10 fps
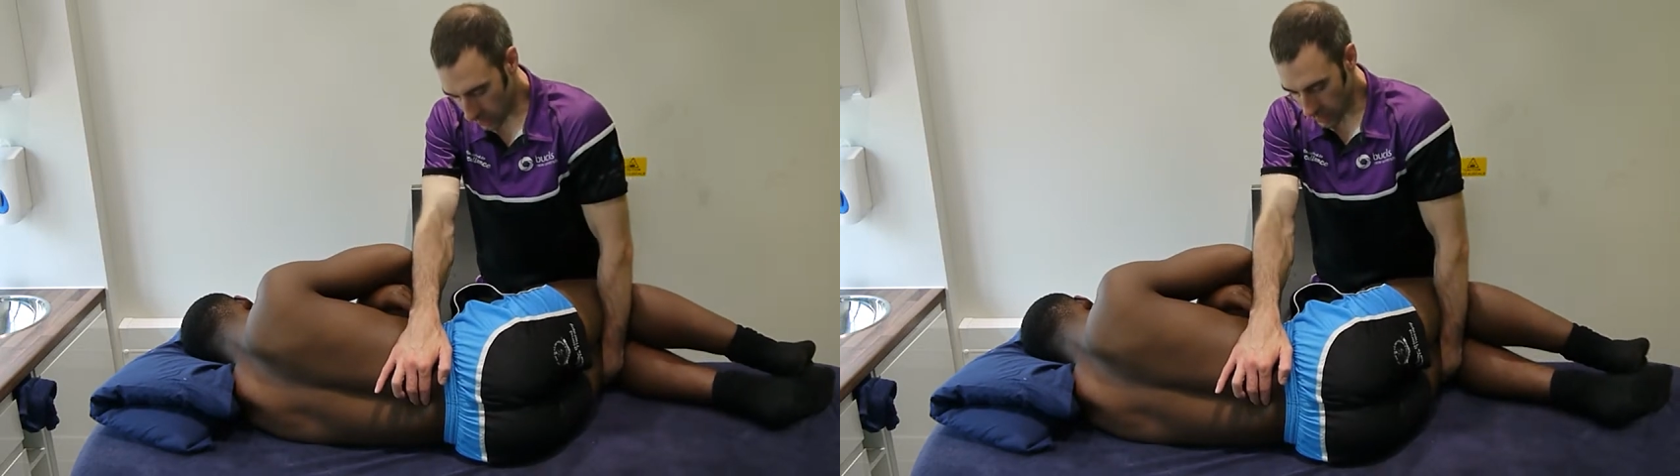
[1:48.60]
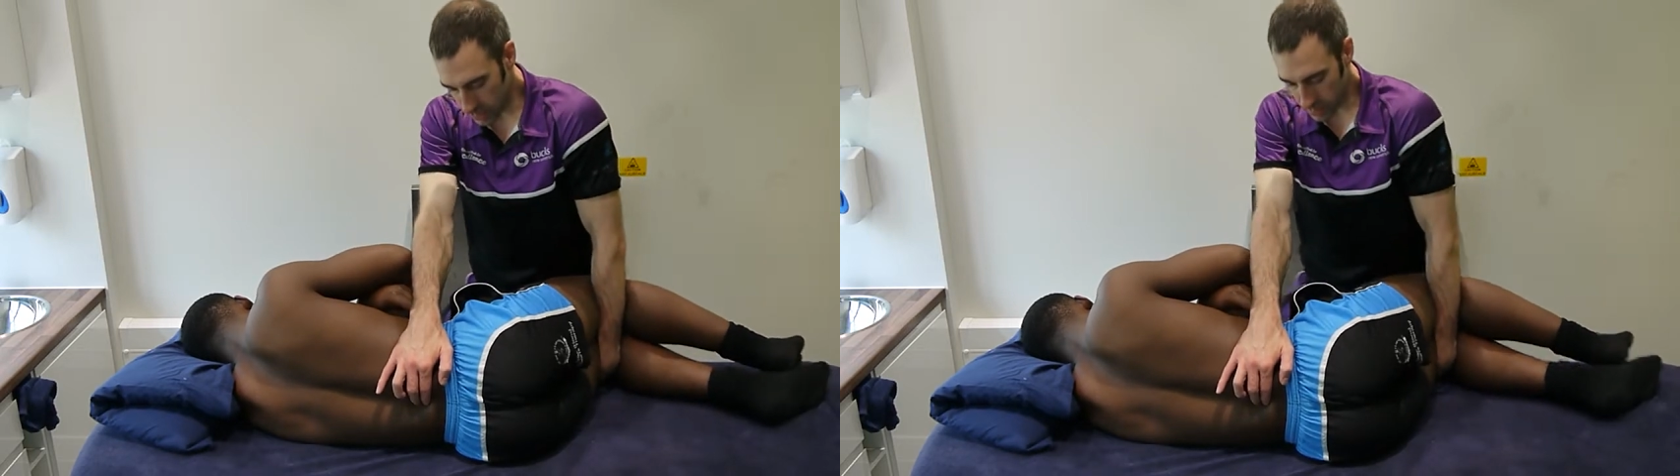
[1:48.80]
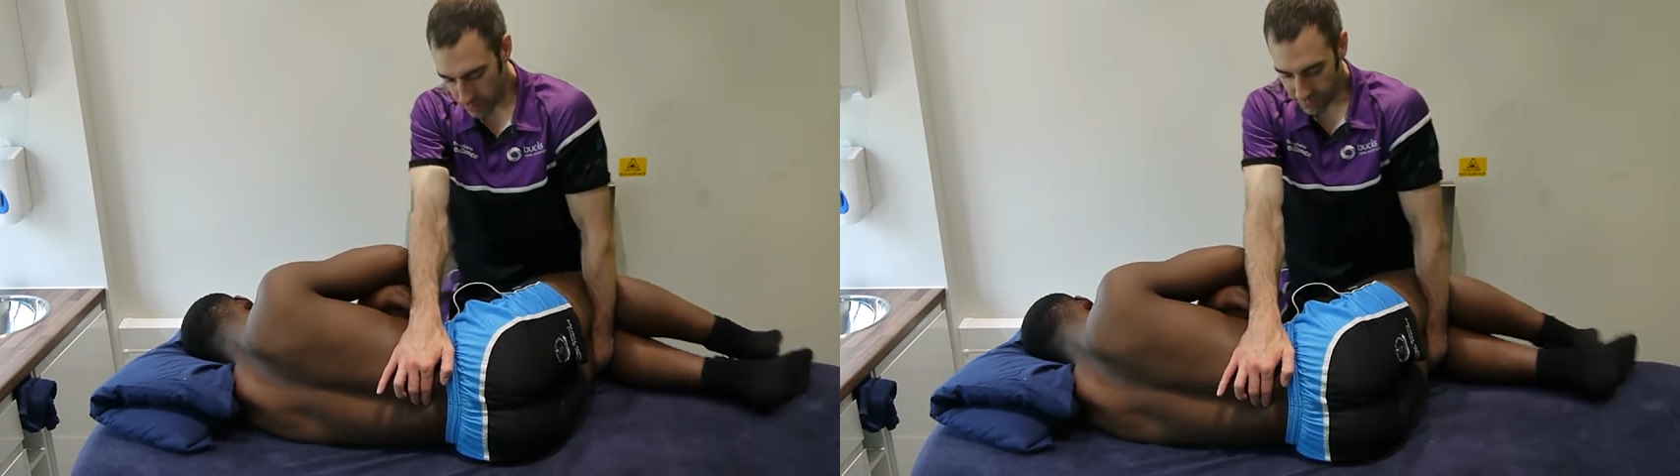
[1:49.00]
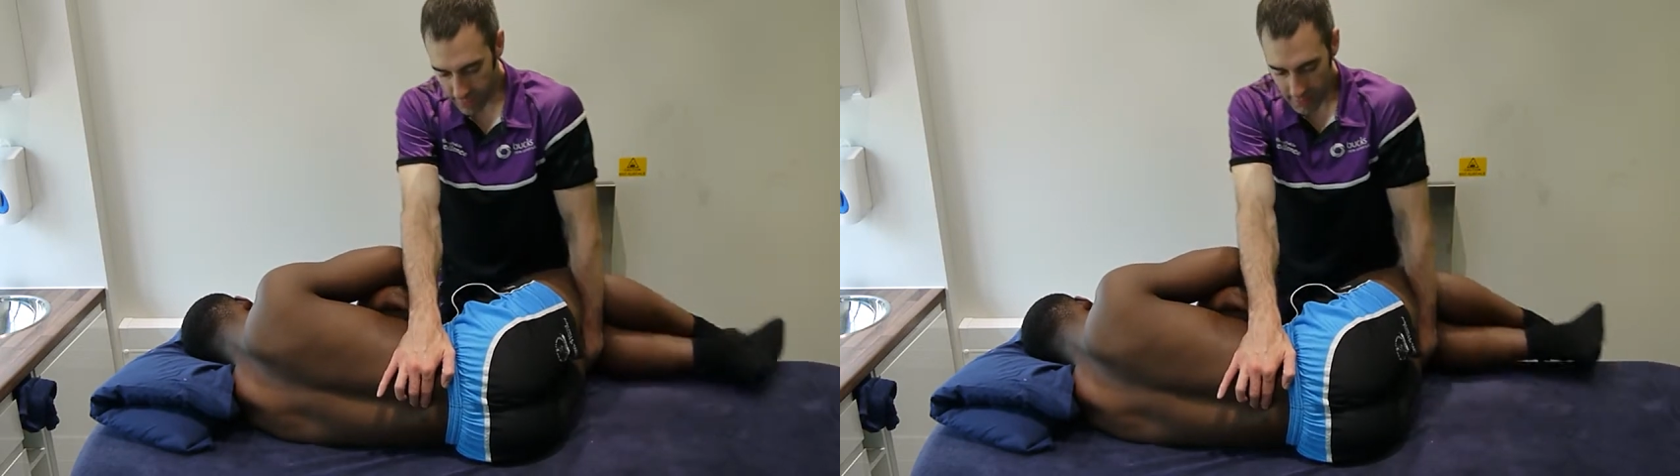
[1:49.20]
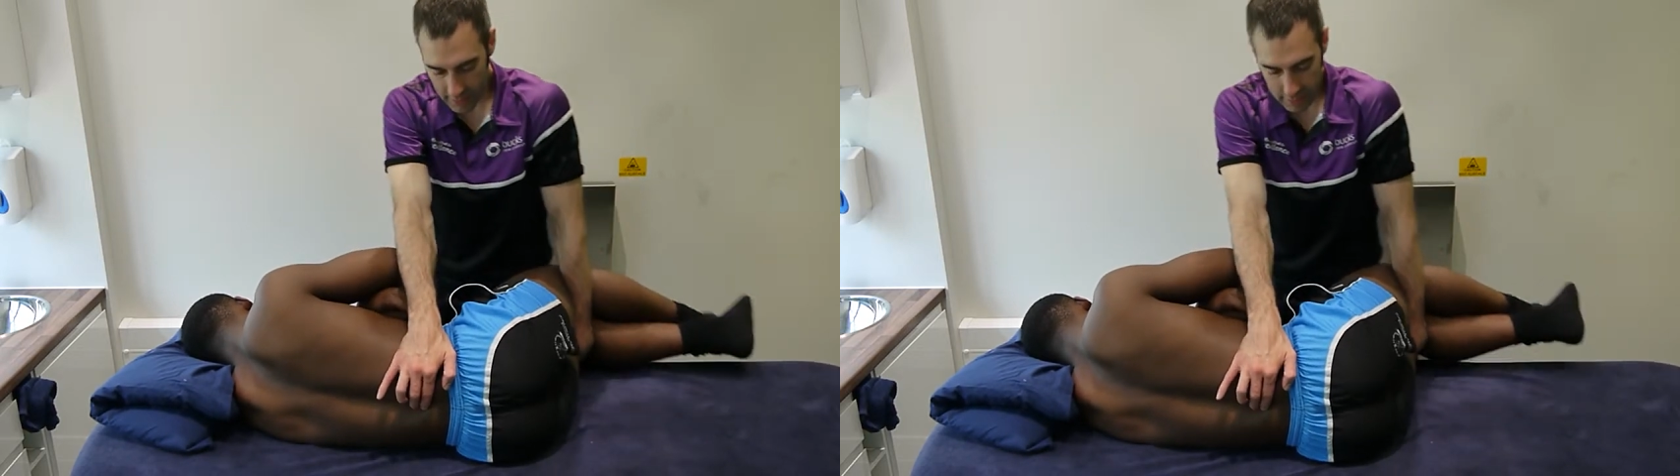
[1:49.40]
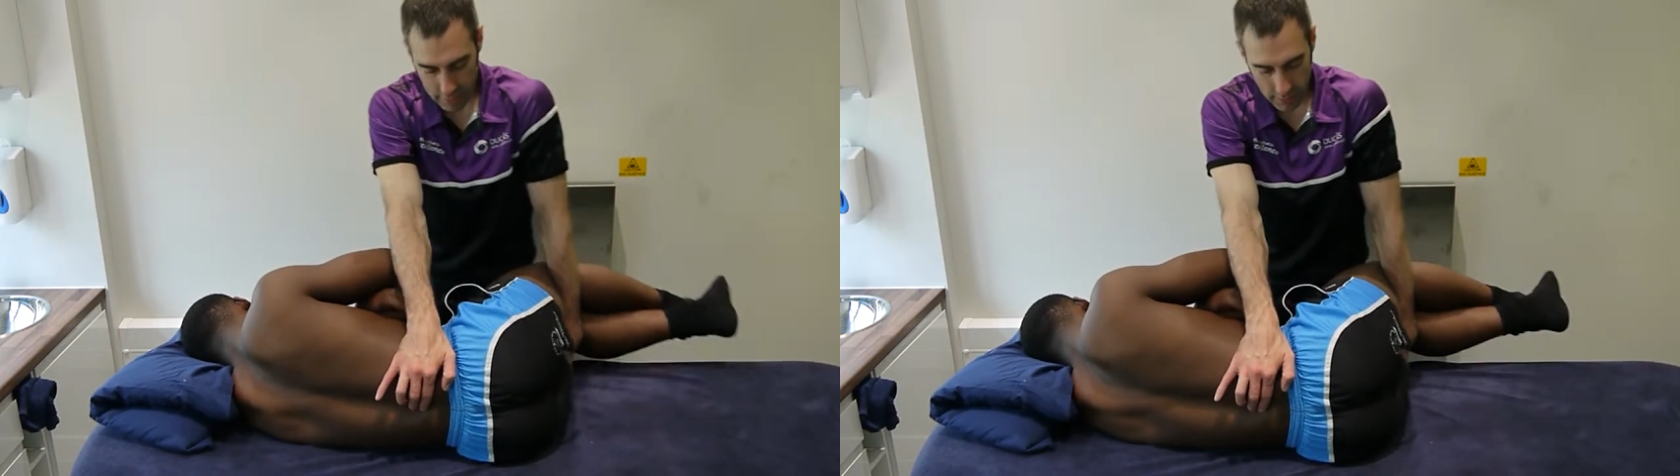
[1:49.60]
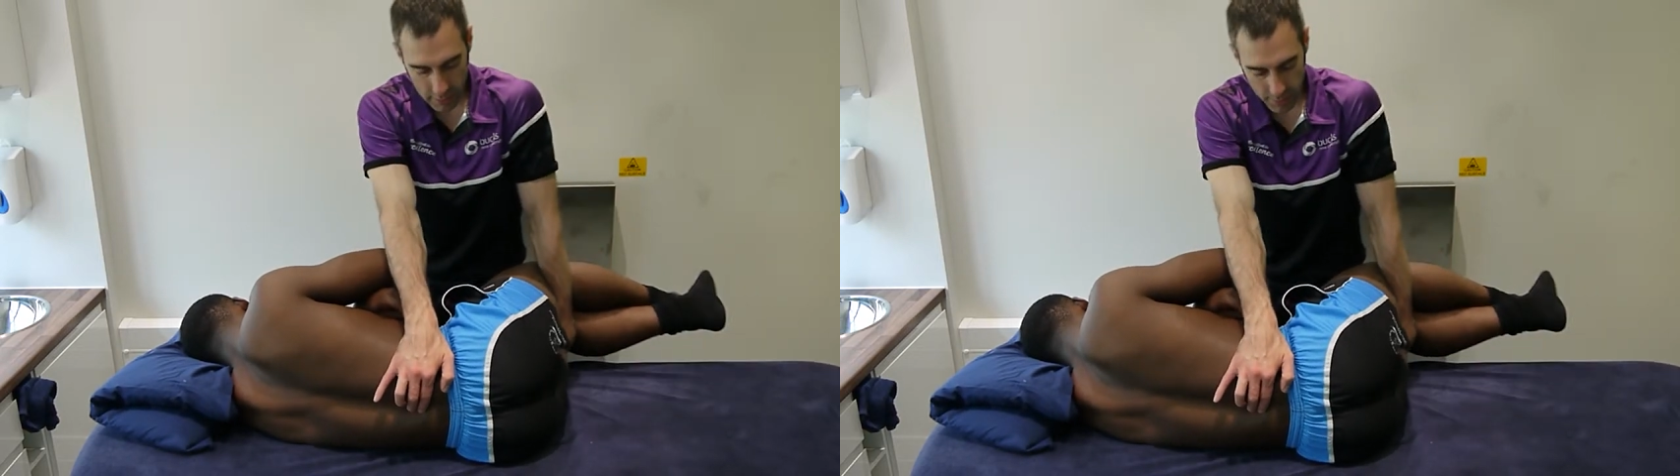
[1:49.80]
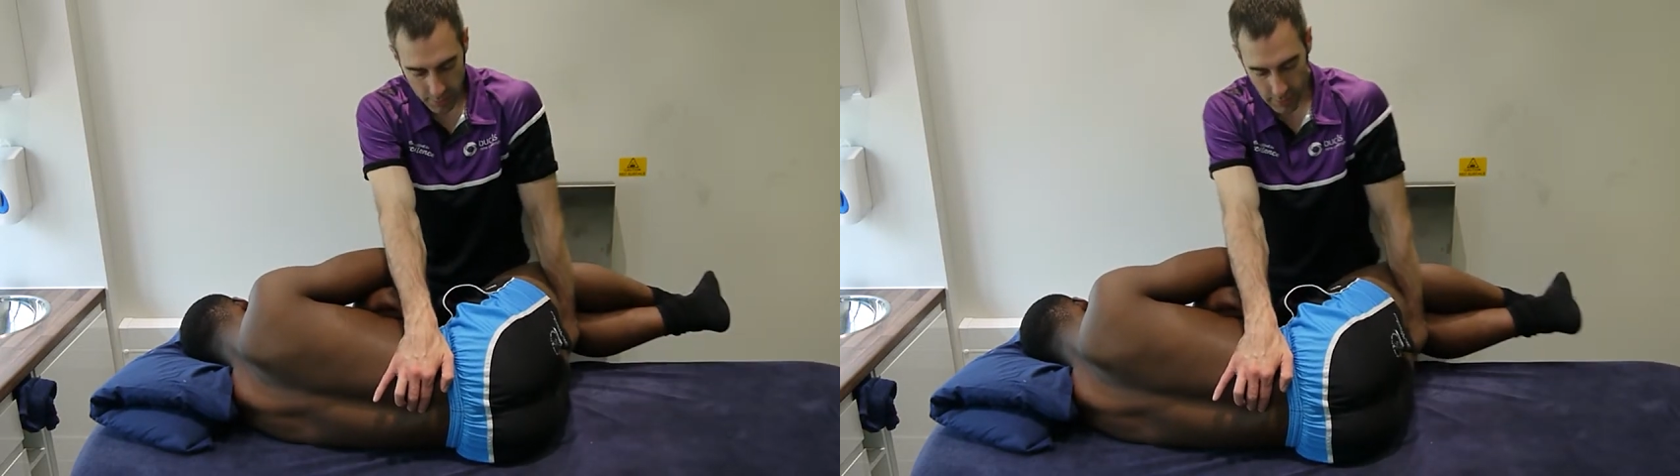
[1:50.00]
we're going to flex
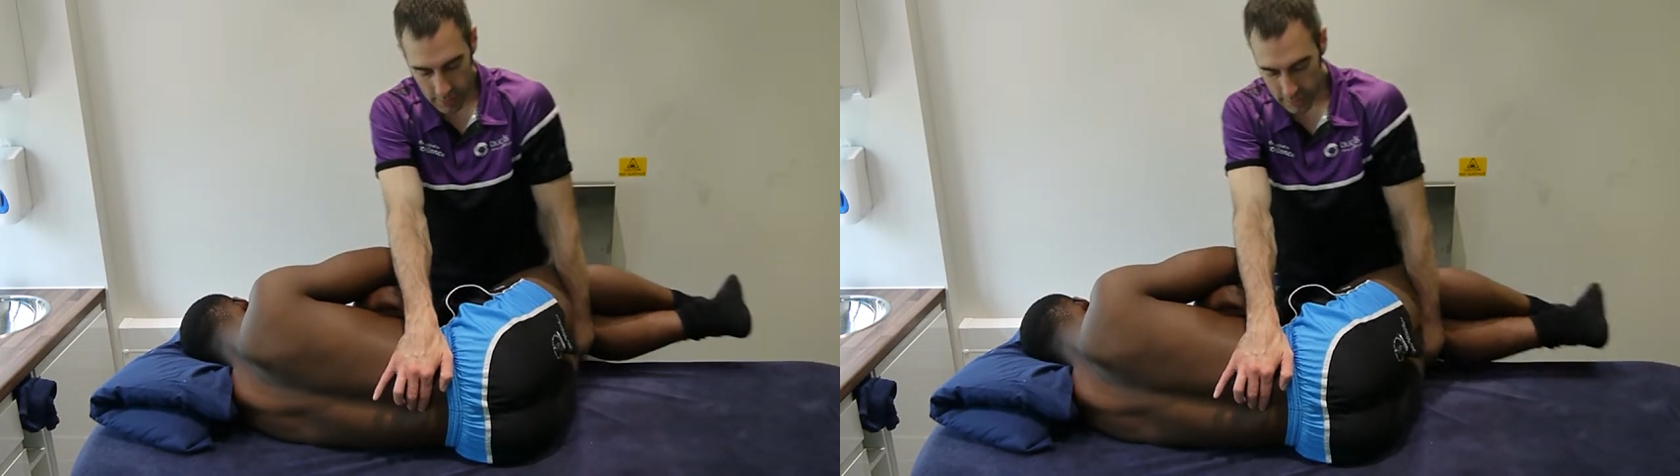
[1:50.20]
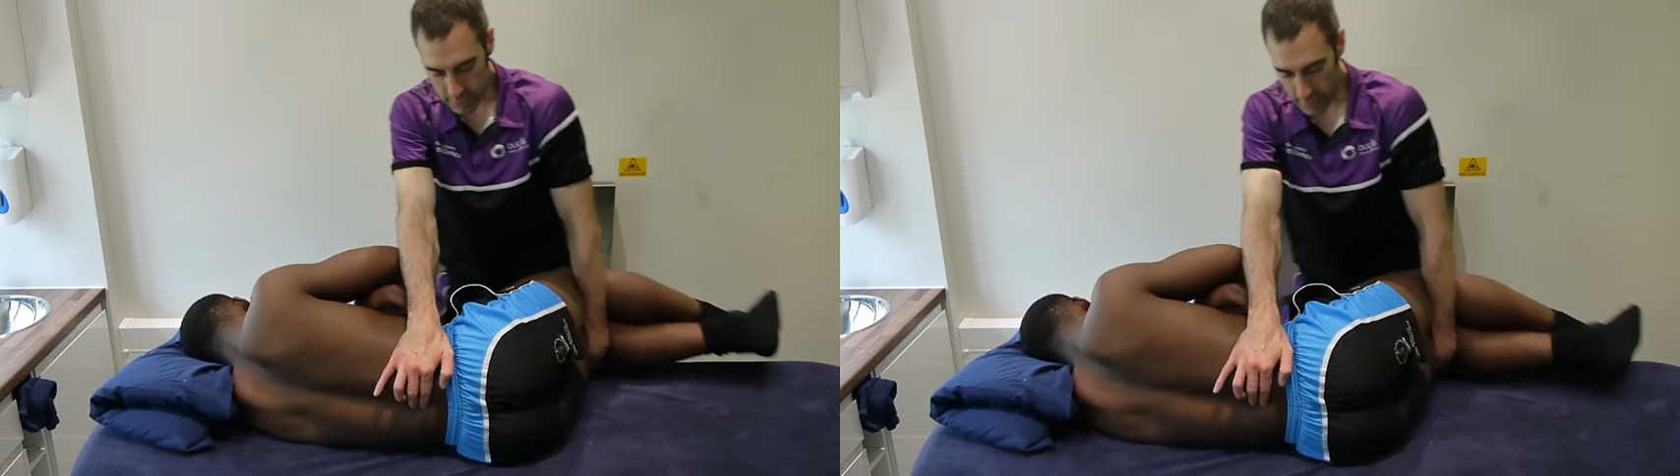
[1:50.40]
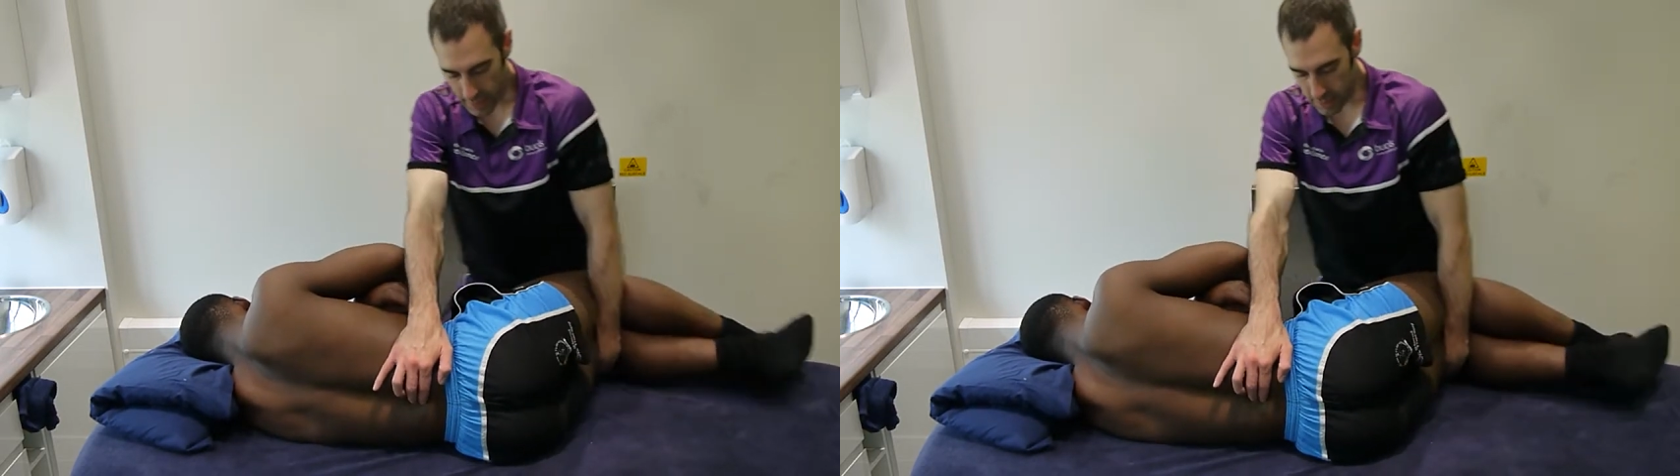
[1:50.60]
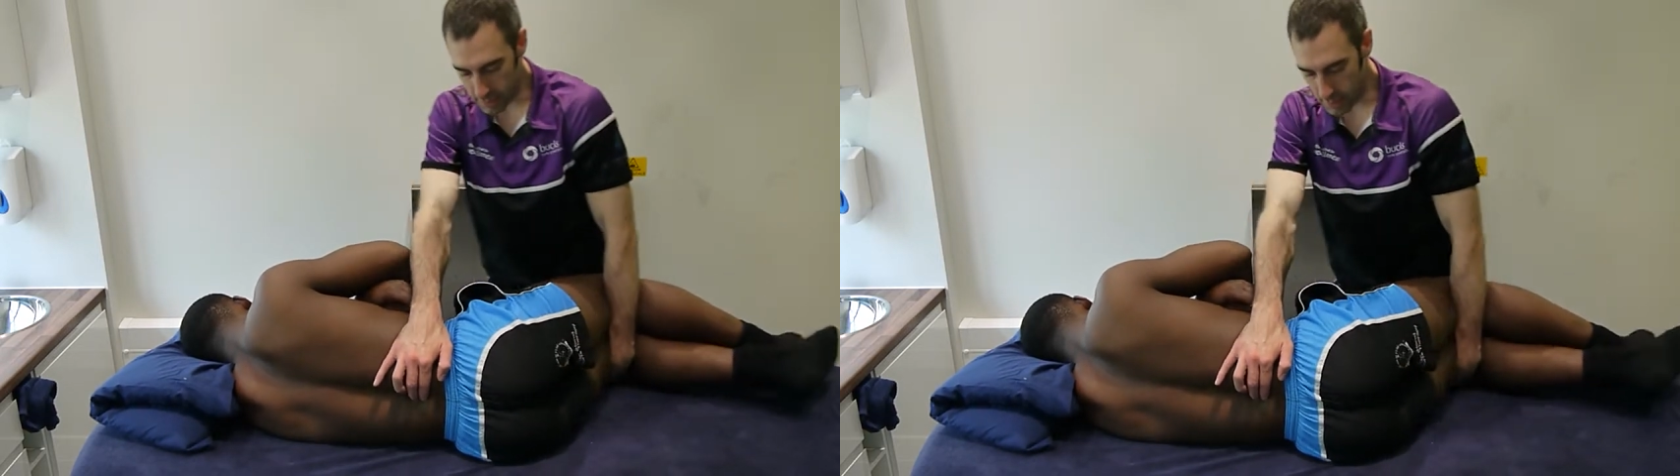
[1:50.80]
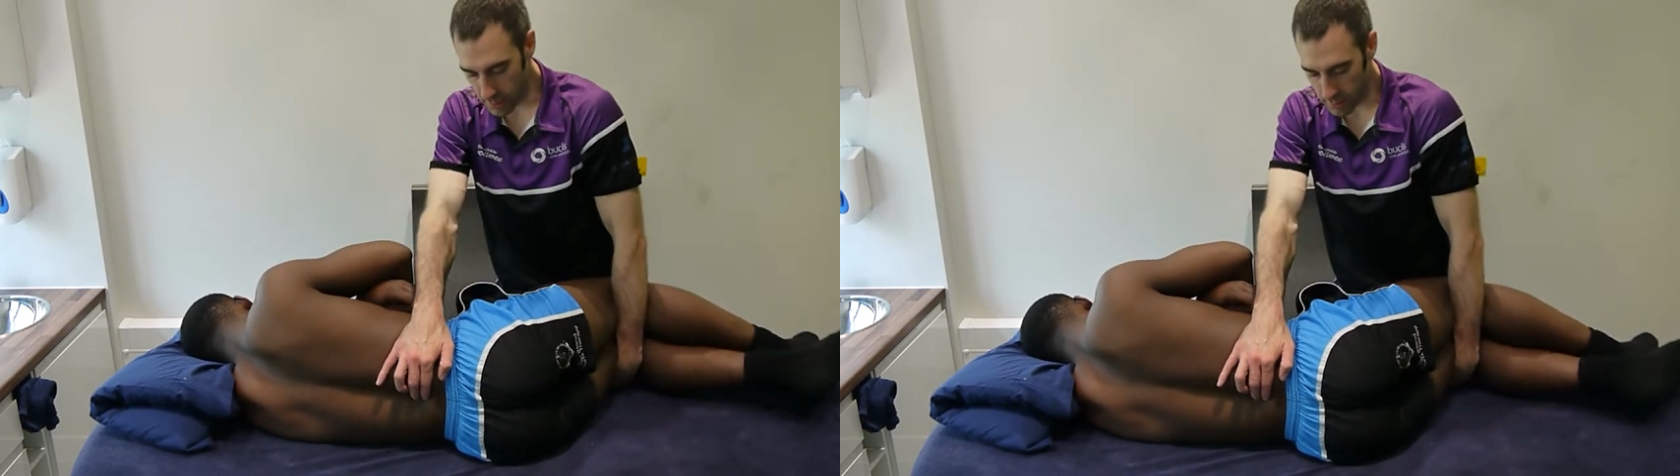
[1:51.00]
and extend